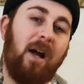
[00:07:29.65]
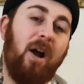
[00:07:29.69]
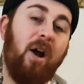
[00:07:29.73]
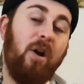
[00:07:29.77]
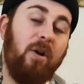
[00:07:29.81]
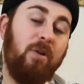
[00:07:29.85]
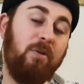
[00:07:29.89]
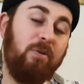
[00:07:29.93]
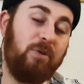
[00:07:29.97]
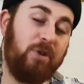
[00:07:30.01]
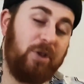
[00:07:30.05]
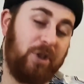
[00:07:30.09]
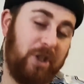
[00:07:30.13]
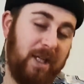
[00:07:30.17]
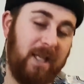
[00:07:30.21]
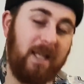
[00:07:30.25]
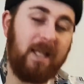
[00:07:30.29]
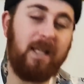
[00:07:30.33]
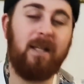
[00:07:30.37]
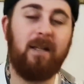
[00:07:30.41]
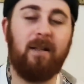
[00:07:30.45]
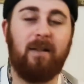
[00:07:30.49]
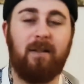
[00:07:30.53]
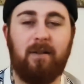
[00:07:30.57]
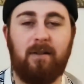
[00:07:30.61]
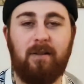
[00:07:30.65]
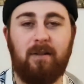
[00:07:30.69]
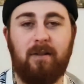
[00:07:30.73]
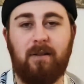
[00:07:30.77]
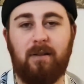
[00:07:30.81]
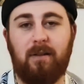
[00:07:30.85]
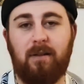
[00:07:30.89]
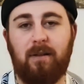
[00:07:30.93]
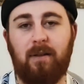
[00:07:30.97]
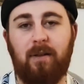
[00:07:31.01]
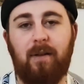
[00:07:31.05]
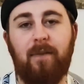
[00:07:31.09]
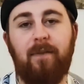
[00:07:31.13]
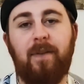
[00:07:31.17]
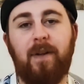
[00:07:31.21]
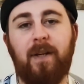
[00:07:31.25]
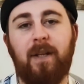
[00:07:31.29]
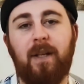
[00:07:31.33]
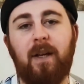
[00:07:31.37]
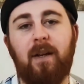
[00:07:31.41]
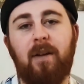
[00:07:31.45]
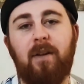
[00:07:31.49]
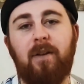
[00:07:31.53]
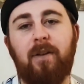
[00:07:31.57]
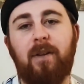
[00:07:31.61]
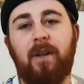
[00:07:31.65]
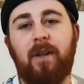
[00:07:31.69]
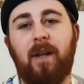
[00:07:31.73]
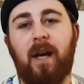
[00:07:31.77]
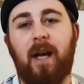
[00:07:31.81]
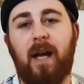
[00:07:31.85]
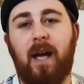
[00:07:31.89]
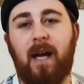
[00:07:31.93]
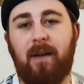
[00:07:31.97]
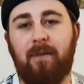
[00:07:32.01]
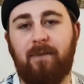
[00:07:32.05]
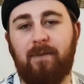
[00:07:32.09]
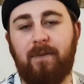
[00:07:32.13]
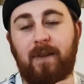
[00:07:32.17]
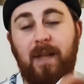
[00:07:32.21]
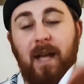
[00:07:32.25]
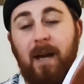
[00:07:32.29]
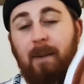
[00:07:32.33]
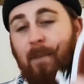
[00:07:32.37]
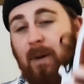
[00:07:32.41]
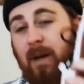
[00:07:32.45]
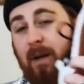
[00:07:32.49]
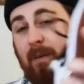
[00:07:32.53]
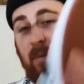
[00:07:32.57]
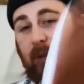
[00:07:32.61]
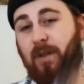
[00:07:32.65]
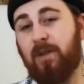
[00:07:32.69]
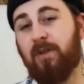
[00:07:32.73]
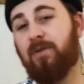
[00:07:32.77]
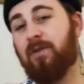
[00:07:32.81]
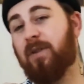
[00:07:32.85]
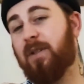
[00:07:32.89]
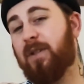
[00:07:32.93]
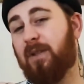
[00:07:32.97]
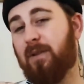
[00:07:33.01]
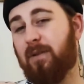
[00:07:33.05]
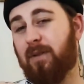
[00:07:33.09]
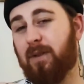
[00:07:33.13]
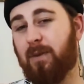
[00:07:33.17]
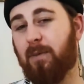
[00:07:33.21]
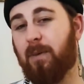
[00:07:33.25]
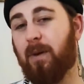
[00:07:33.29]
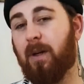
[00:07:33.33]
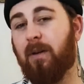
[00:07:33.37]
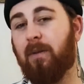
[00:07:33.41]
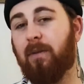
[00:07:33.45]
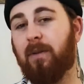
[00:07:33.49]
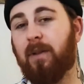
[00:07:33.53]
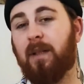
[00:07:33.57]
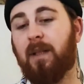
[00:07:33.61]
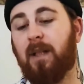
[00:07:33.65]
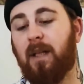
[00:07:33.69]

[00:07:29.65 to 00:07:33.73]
OG video that I have. That might interest you as well.